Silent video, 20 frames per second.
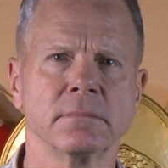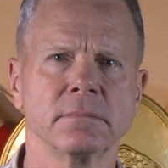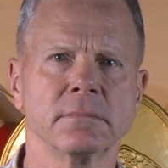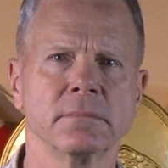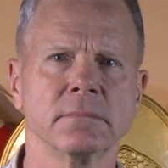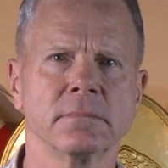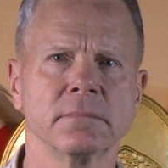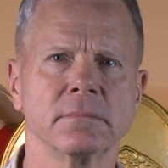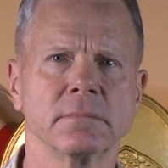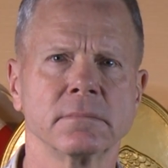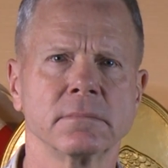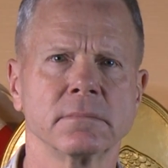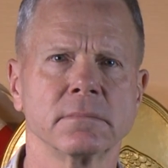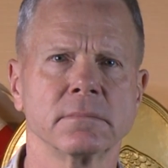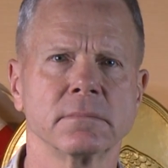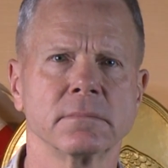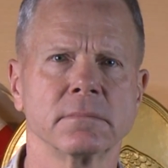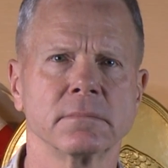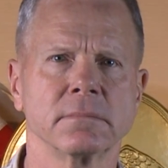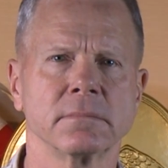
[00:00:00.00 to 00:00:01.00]

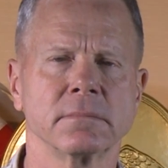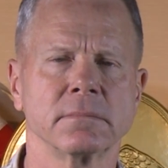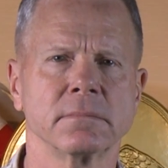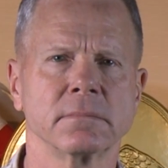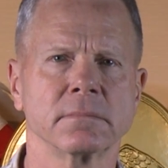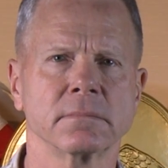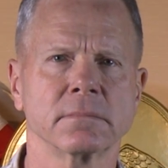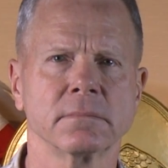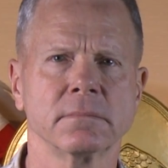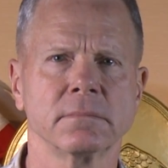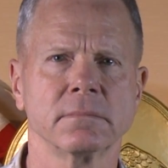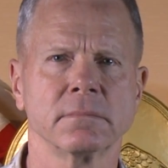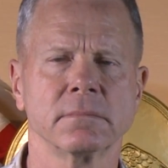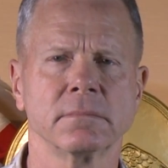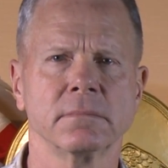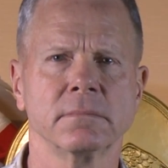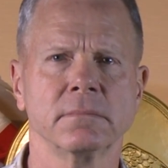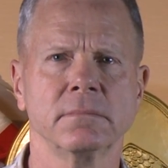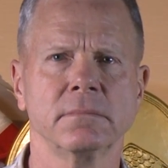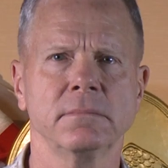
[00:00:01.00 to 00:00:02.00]

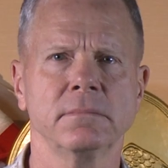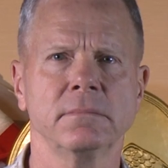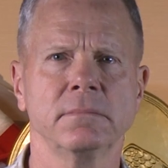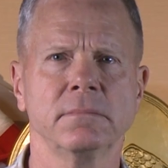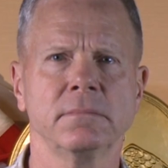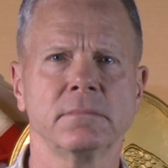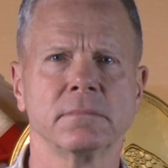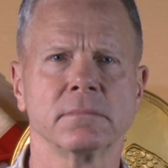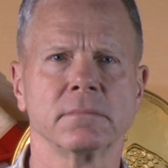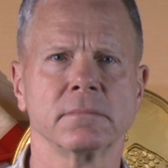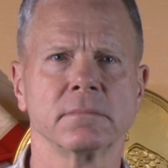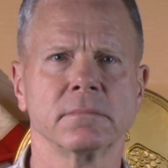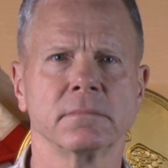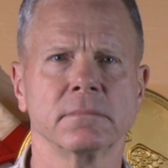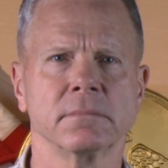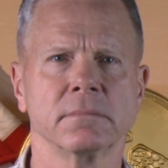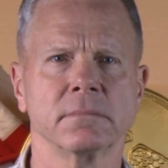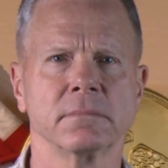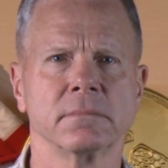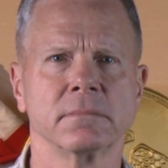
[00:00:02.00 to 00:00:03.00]

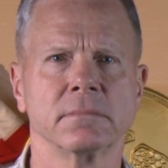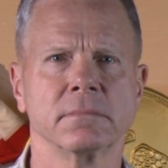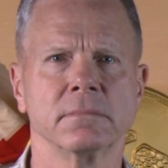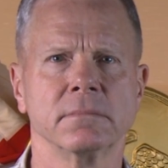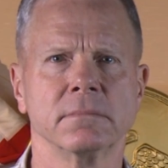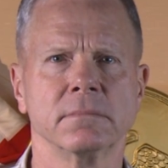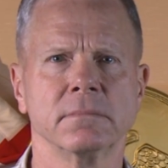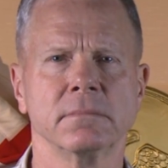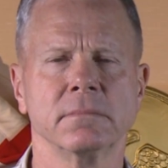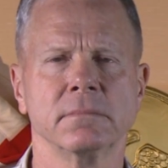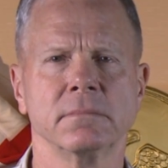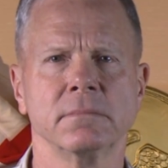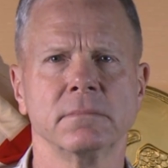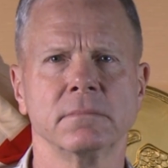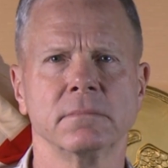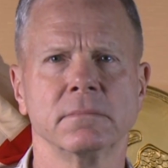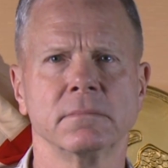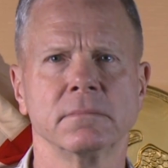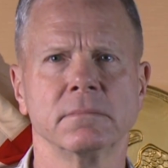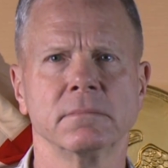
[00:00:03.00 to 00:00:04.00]

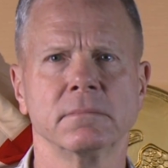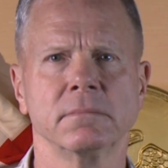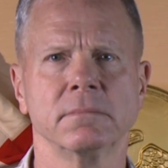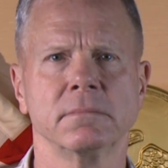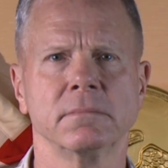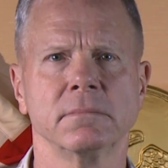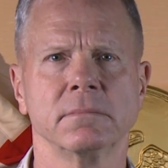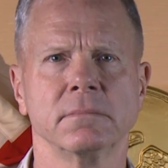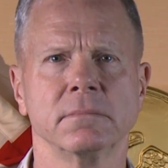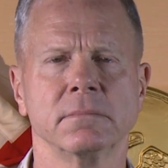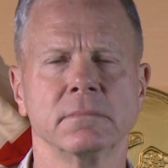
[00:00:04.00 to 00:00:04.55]
This person isn't speaking.